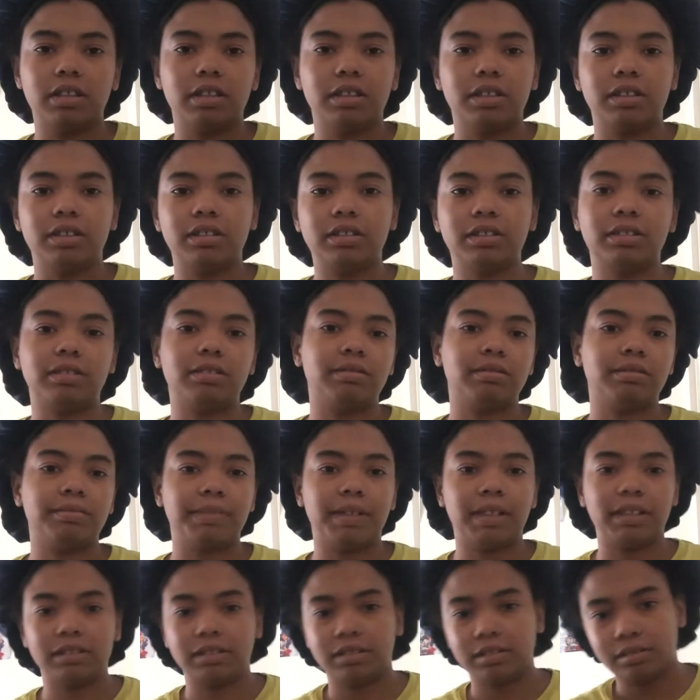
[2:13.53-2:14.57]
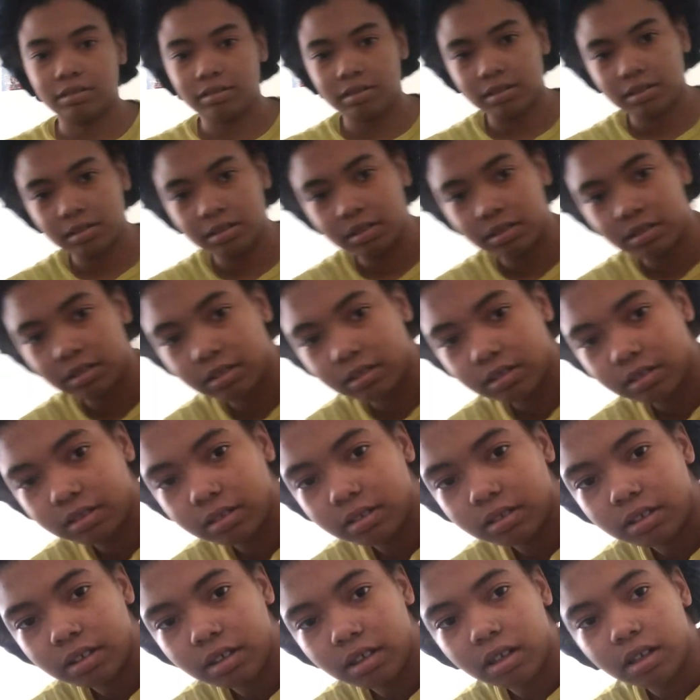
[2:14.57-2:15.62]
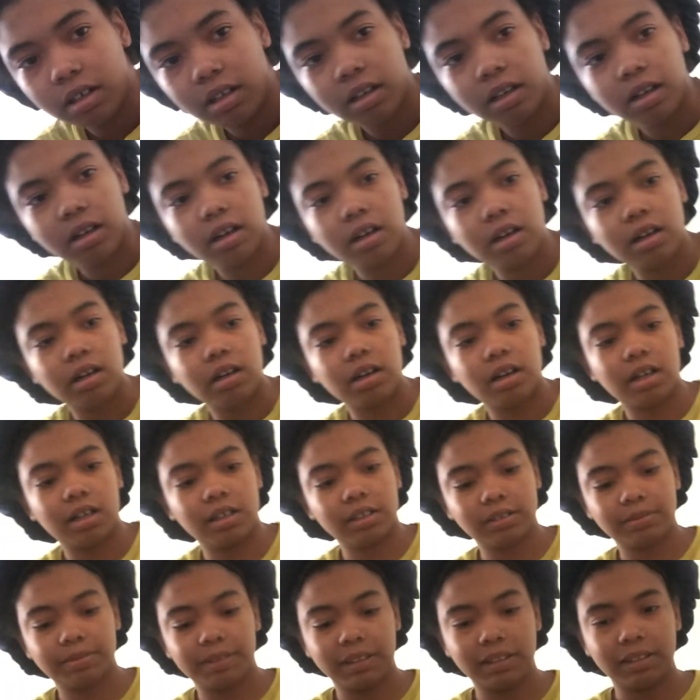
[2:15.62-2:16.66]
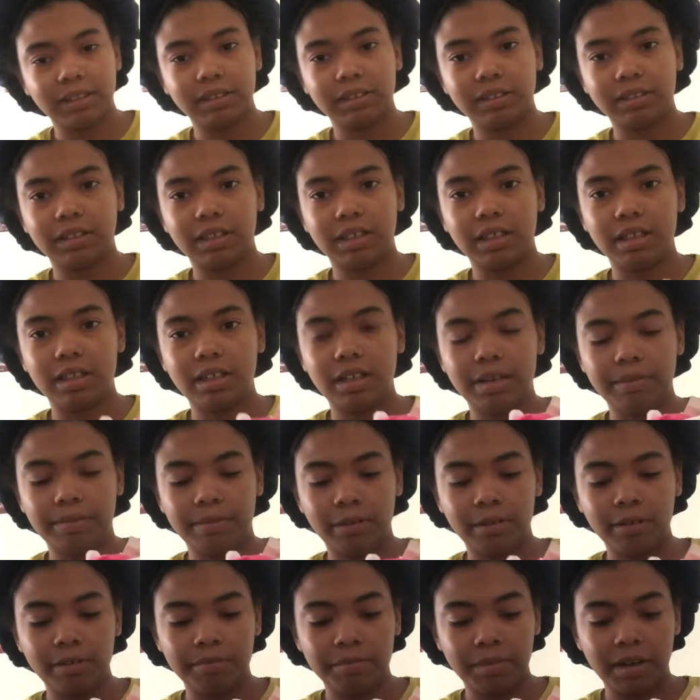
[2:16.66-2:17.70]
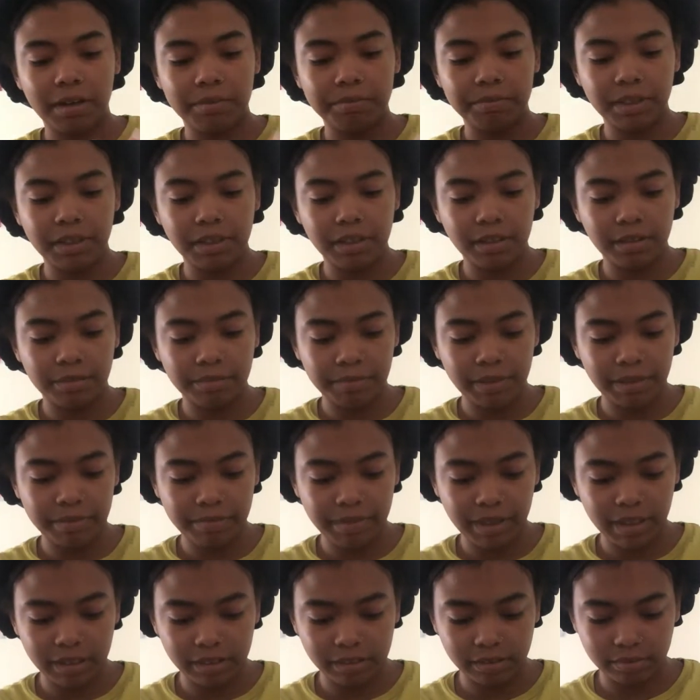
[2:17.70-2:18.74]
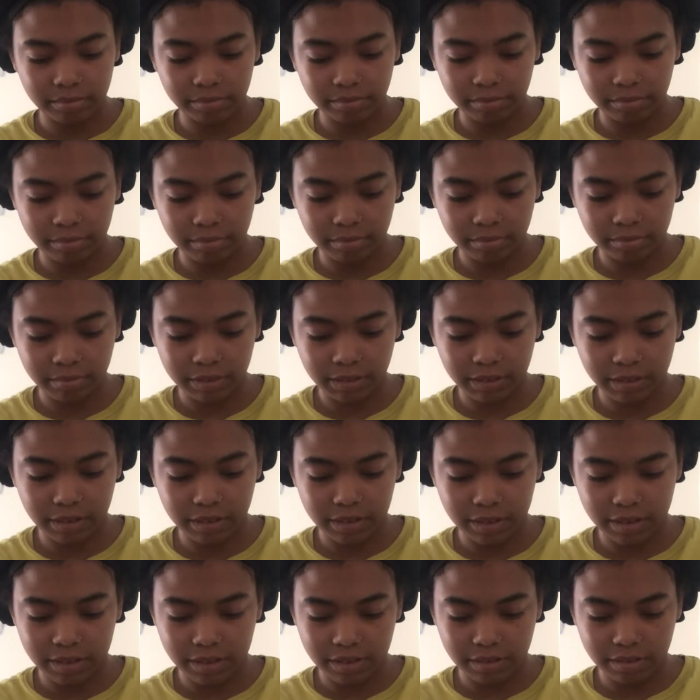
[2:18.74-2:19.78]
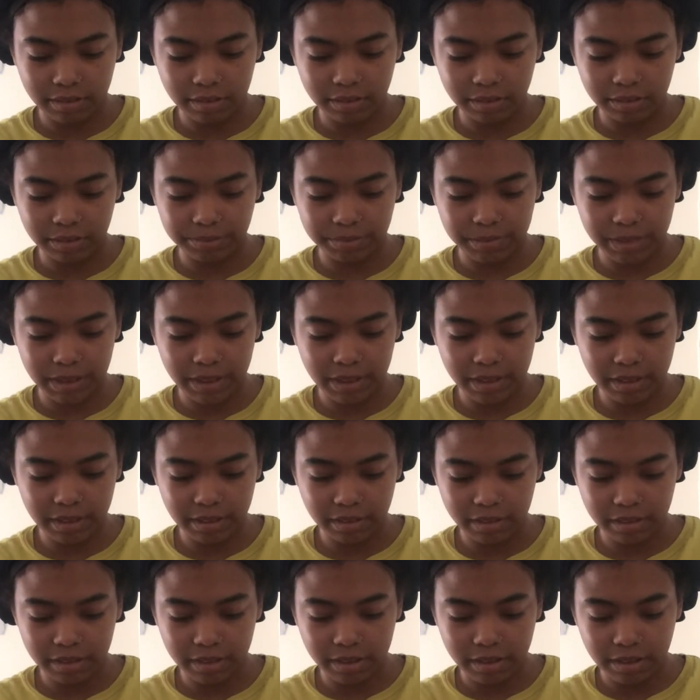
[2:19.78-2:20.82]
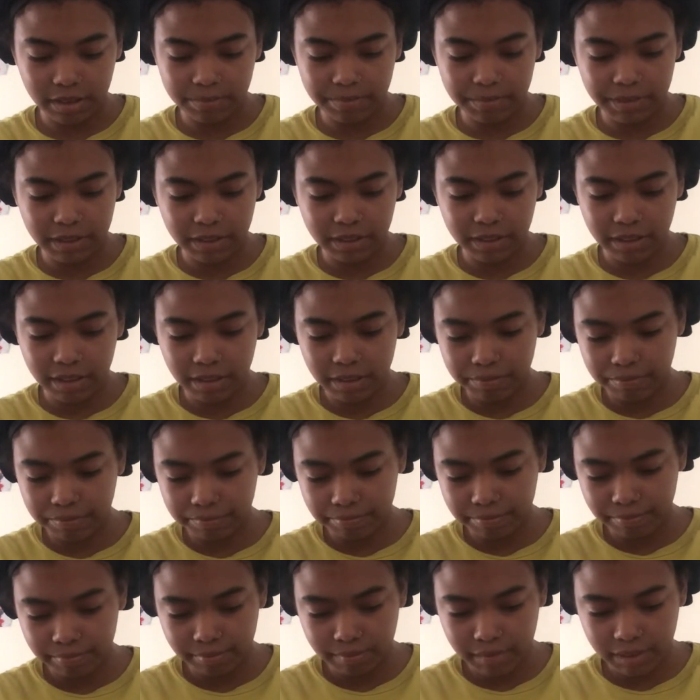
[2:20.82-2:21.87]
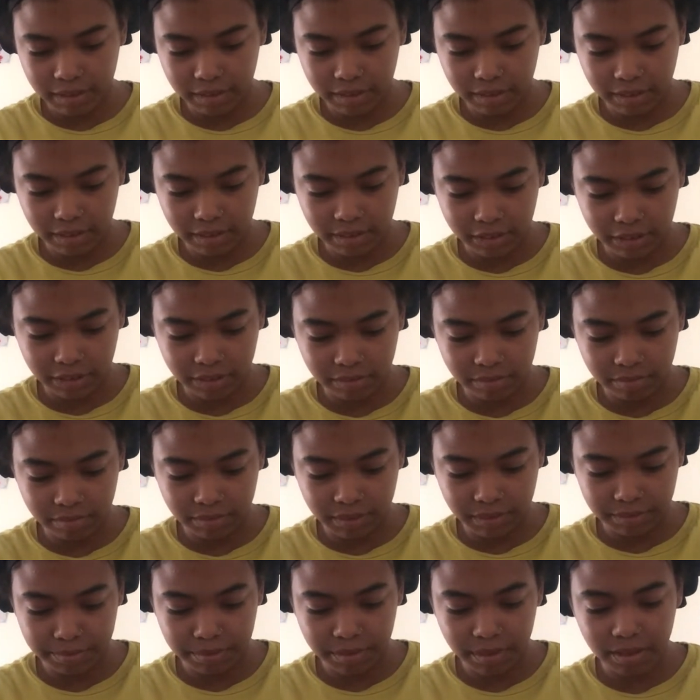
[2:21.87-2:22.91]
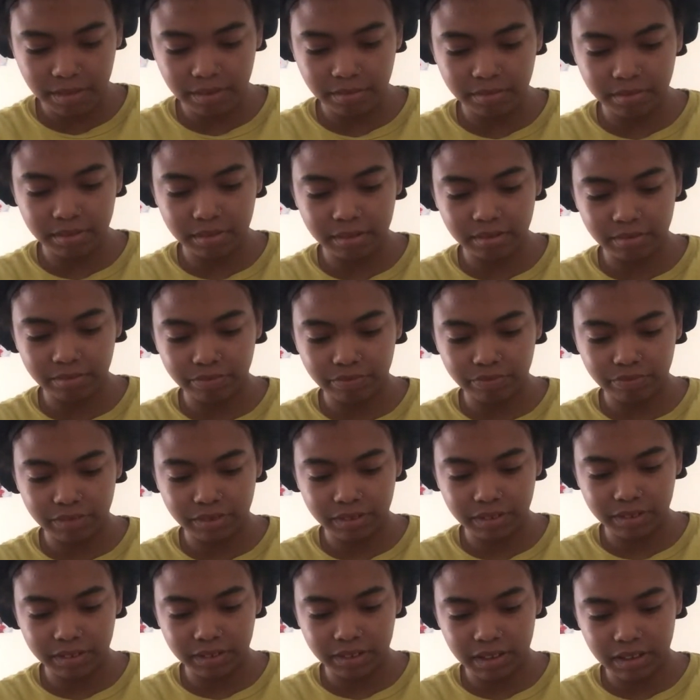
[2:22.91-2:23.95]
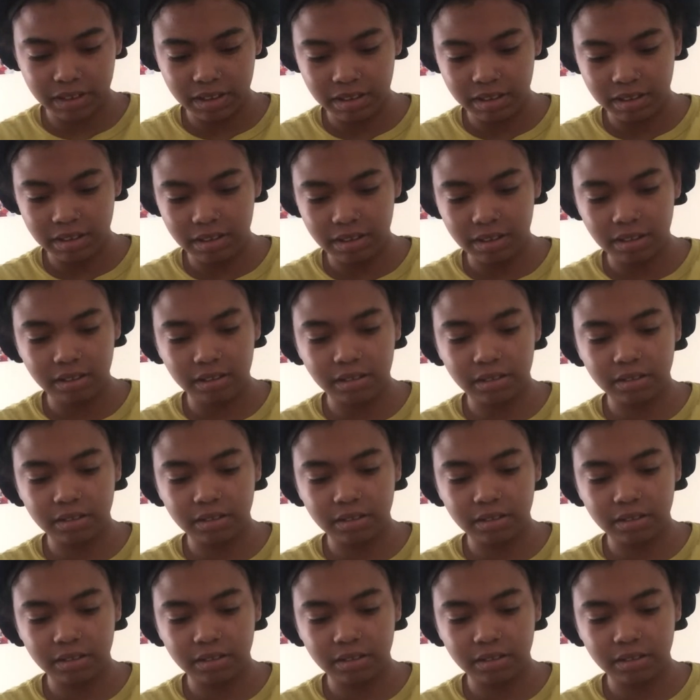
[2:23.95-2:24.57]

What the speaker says: it's a story about. I was about to say they broke my. I'm sorry, no disrespect, Hello Kitty, but I thought you was broke for a second, girl.